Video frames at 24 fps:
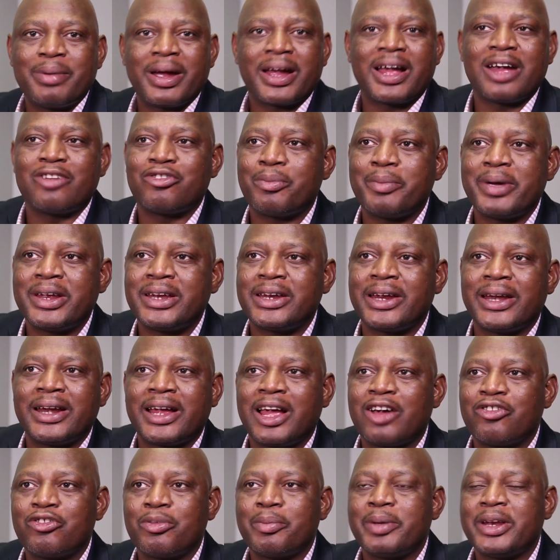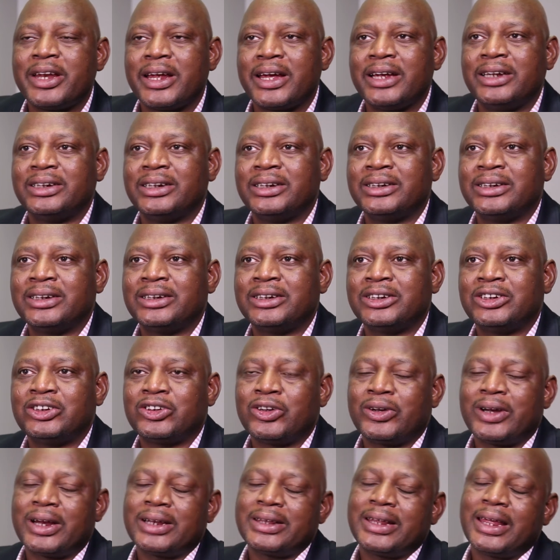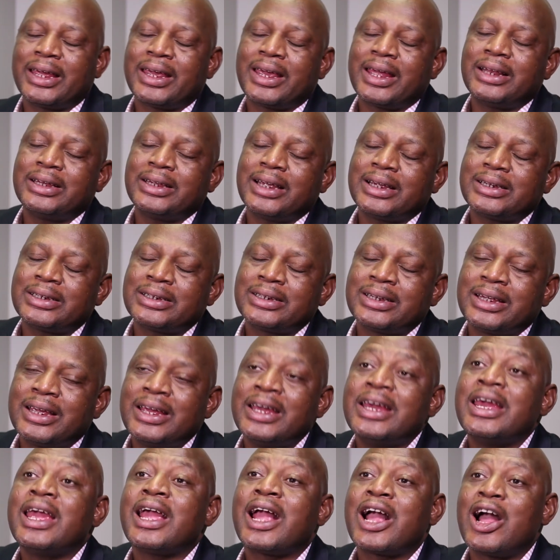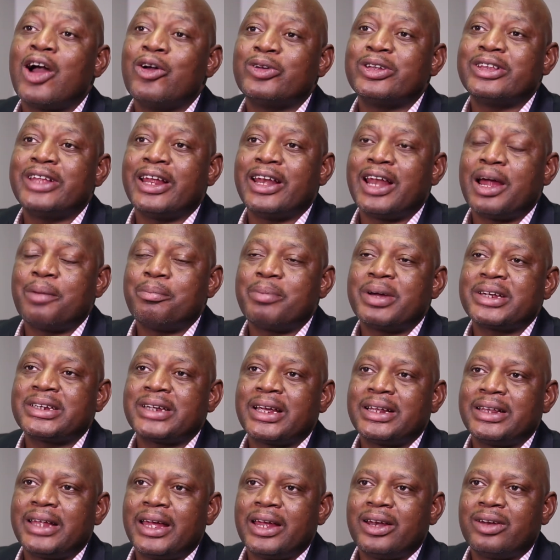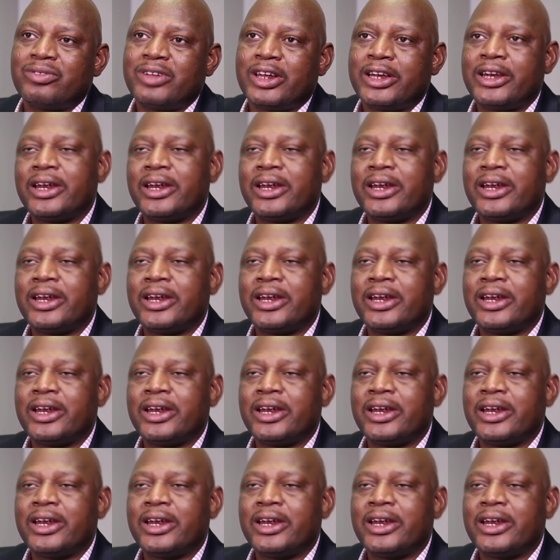by government and government agencies so that they can just count the numbers at the end of the